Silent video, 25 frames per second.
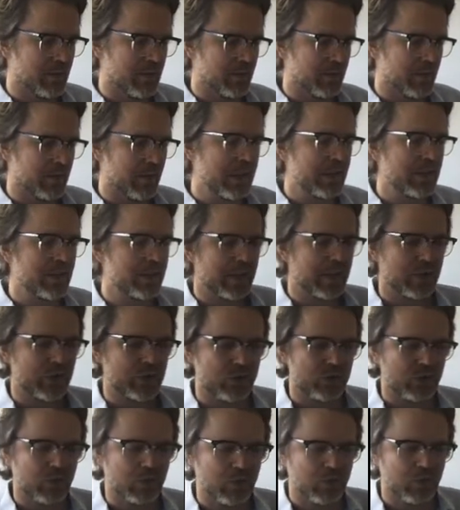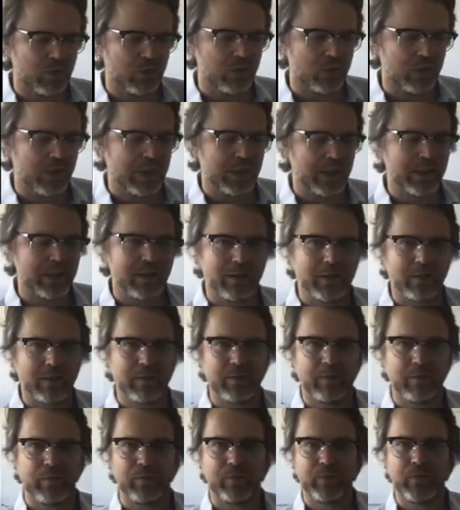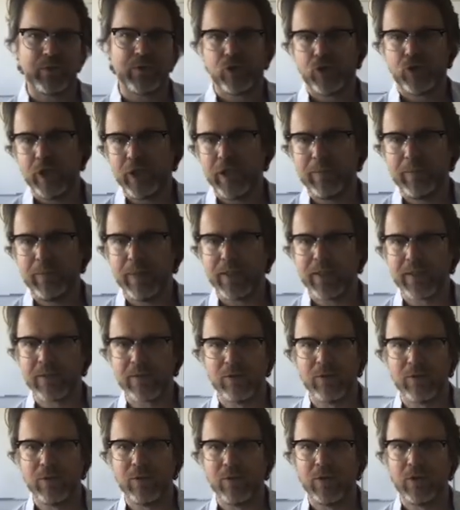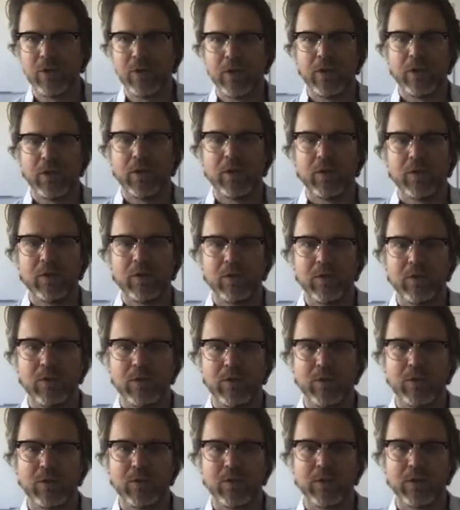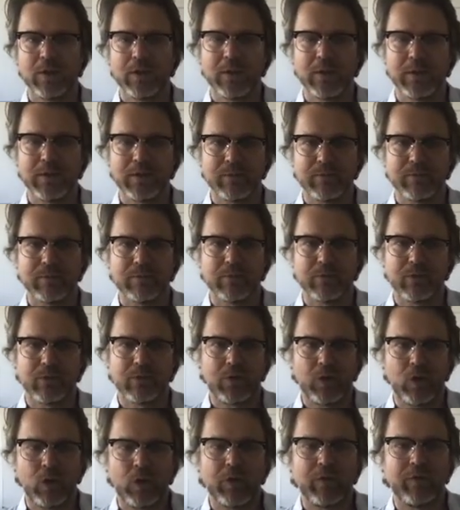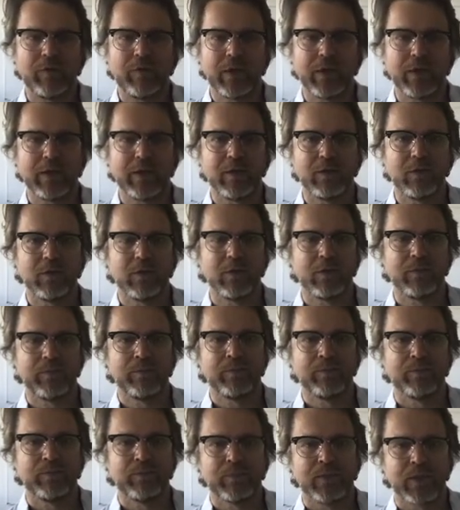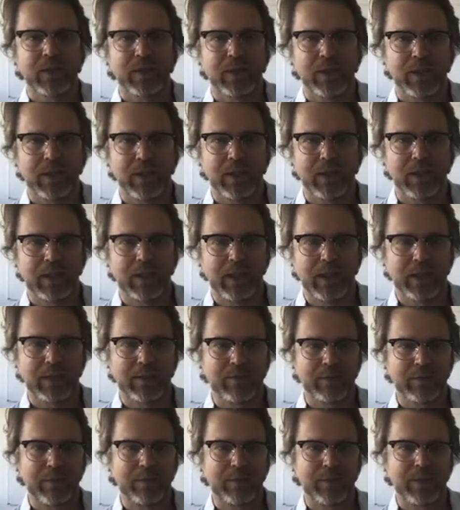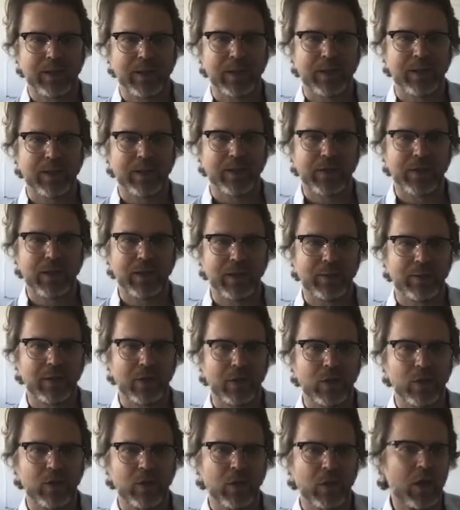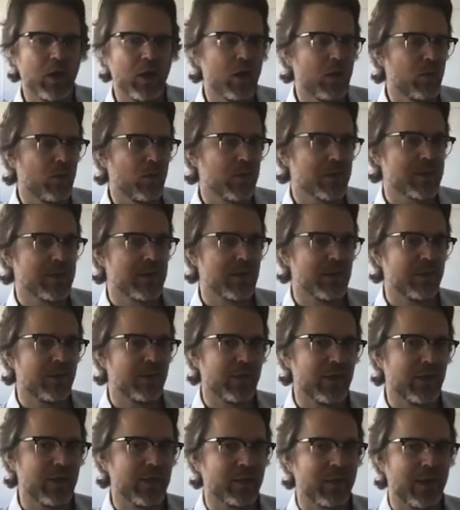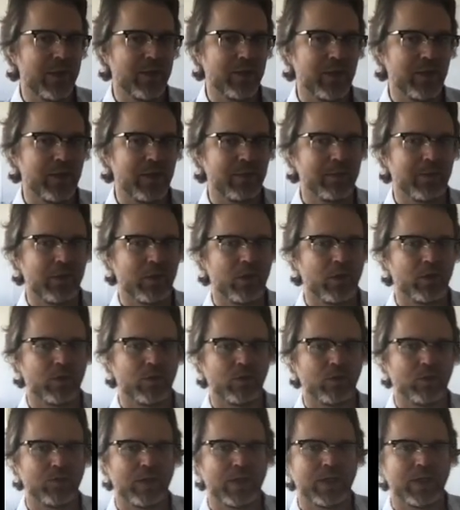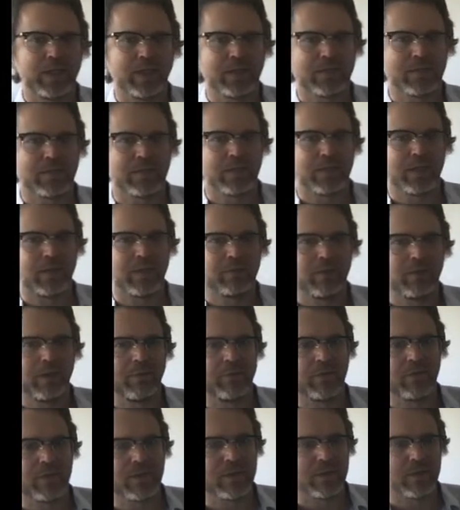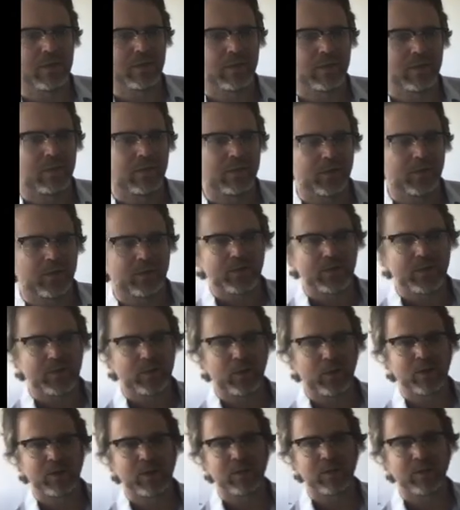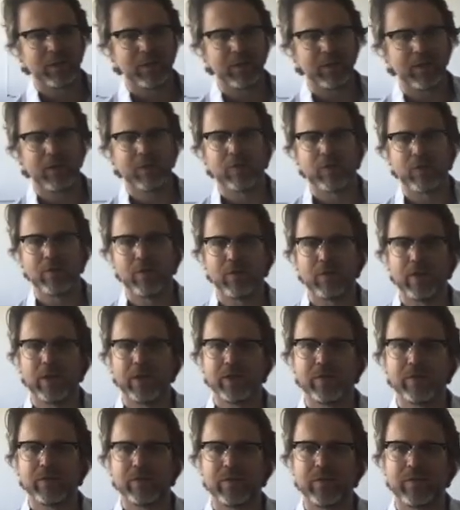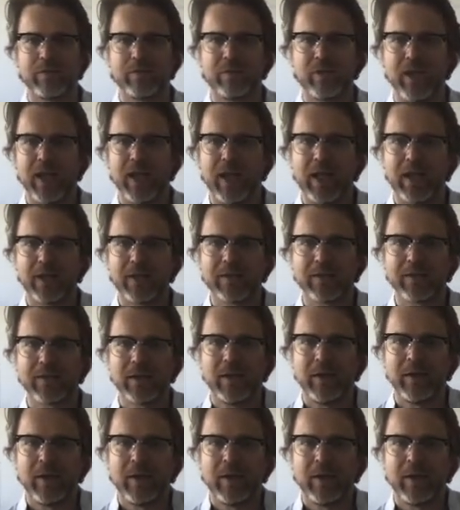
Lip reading: international law and treaty-based law, or codified law as represented in the Lieber Code. What's significant about the Lieber Code already is that it references criminal responsibility for a range of different acts.